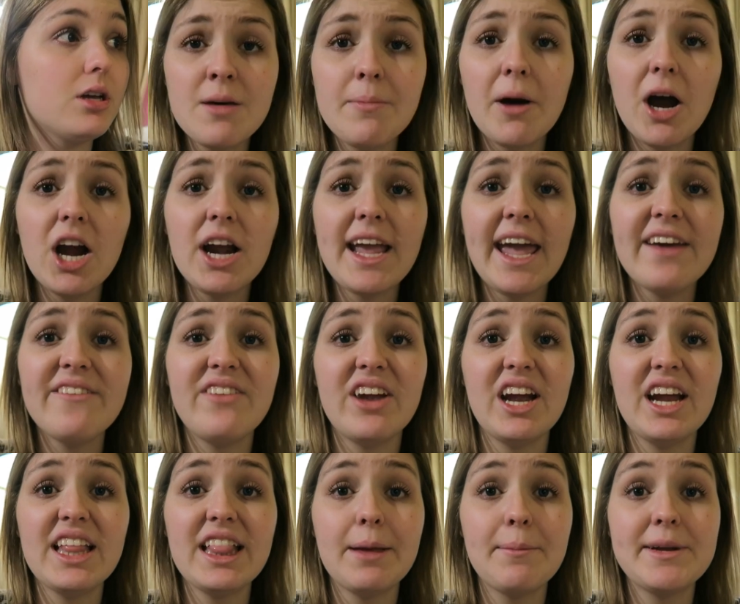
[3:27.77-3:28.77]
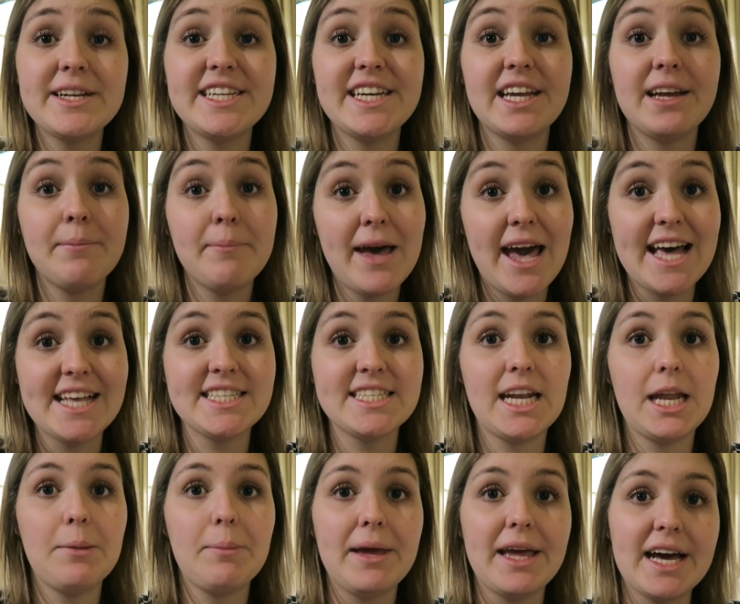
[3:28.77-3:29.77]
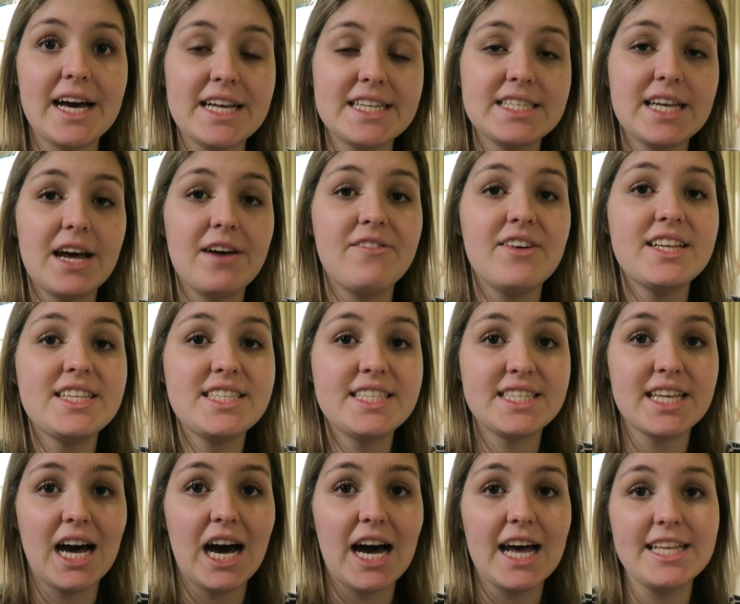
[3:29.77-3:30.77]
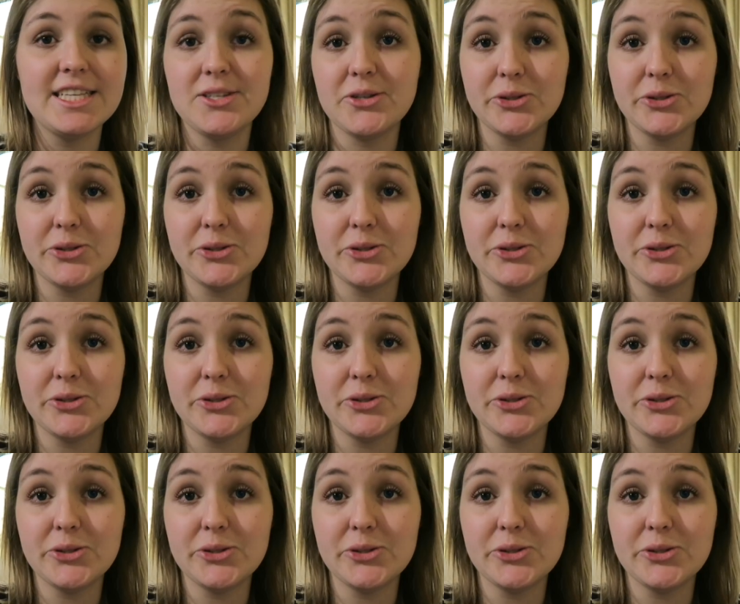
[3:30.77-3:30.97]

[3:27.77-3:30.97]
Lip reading: The park had very limited capacity because of its size.